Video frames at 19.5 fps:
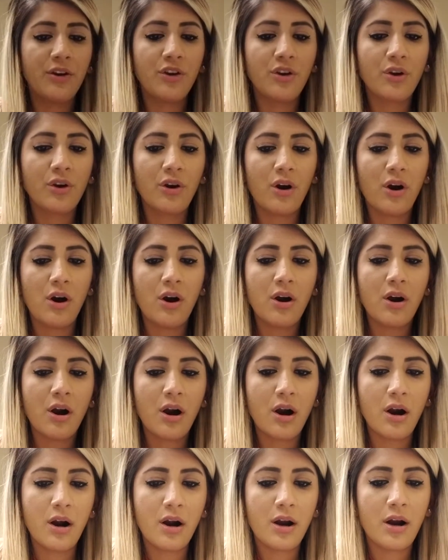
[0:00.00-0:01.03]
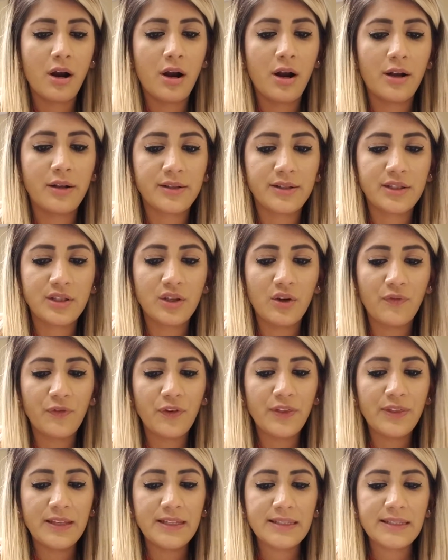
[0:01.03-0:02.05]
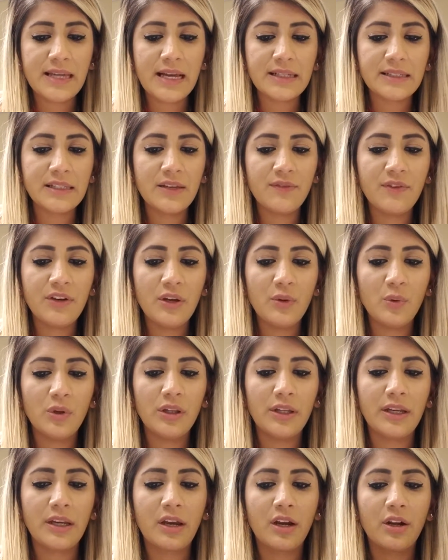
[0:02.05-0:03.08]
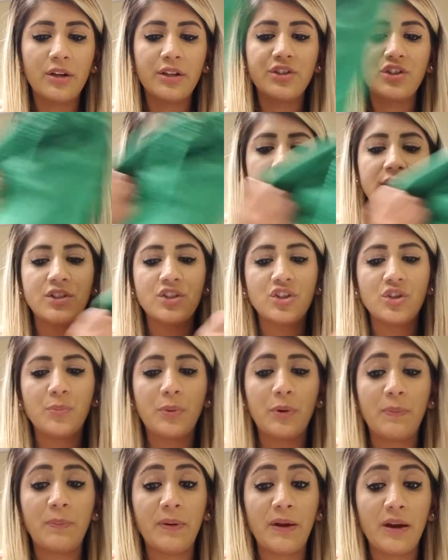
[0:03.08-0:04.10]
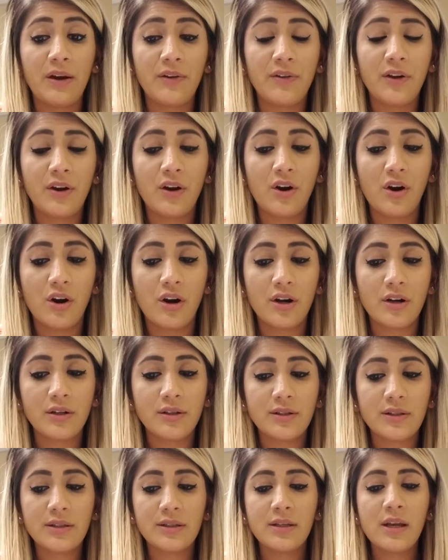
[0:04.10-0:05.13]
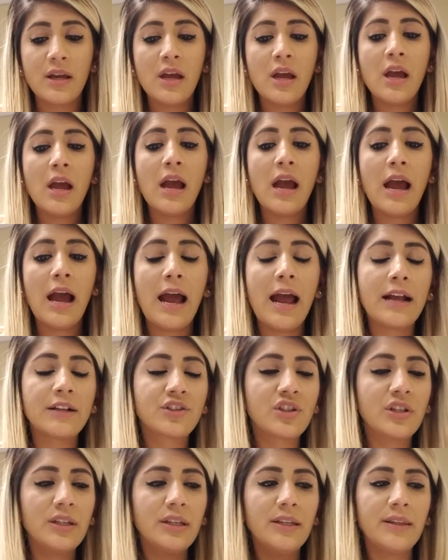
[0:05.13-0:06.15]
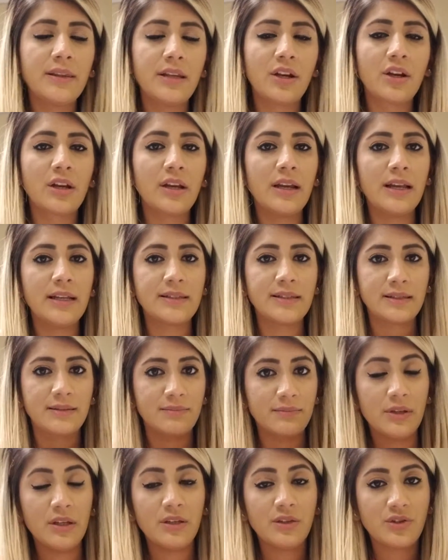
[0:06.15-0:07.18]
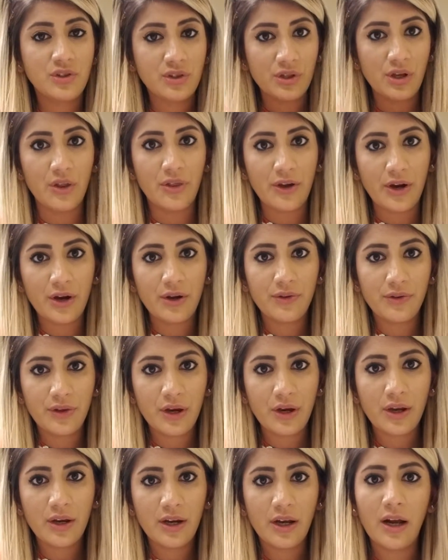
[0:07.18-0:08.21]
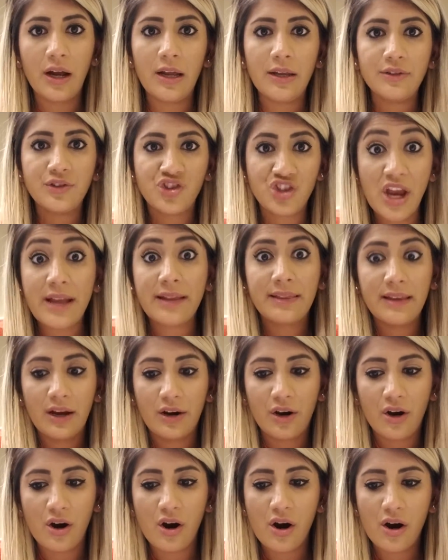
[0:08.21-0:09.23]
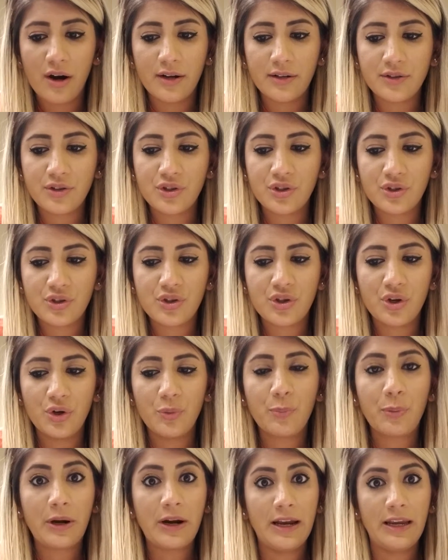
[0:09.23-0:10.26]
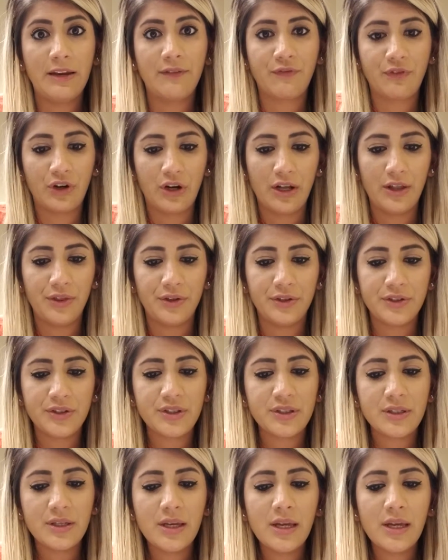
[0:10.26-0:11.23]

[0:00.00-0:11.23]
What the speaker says: your heart. So for this activity, we'll encourage kids to prepare their hearts. Actually, they're gonna check their hearts through praying for others.